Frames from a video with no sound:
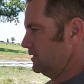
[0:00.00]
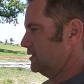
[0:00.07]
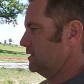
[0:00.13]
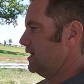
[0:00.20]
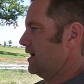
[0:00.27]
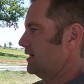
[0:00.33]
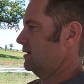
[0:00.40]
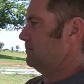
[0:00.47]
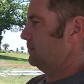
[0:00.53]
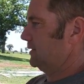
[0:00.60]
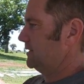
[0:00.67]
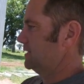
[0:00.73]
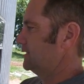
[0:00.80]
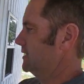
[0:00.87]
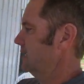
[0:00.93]
It is not
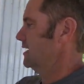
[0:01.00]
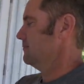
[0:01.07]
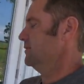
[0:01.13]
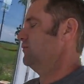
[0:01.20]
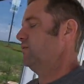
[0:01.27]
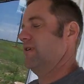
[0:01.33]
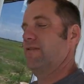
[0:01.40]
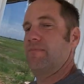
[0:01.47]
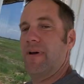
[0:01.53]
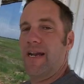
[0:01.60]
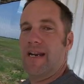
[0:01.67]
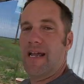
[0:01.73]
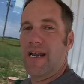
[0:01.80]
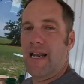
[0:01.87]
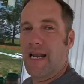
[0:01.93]
complete yet, but we have
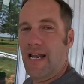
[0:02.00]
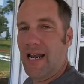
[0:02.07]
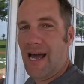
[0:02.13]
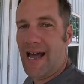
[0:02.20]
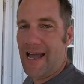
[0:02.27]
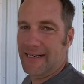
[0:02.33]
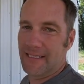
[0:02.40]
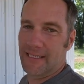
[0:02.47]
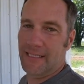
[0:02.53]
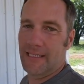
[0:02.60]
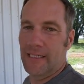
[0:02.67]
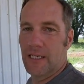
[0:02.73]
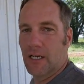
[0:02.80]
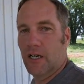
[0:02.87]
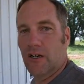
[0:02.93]
made a lot
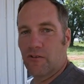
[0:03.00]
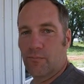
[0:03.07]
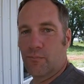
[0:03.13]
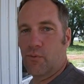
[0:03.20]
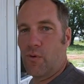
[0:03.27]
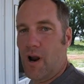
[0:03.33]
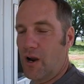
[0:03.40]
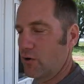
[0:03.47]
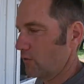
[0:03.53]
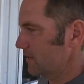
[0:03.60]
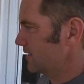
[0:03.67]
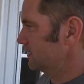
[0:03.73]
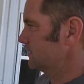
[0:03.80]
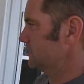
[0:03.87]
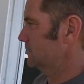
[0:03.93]
of
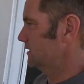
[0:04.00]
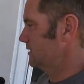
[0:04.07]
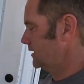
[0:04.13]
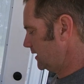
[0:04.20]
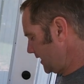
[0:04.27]
progress in the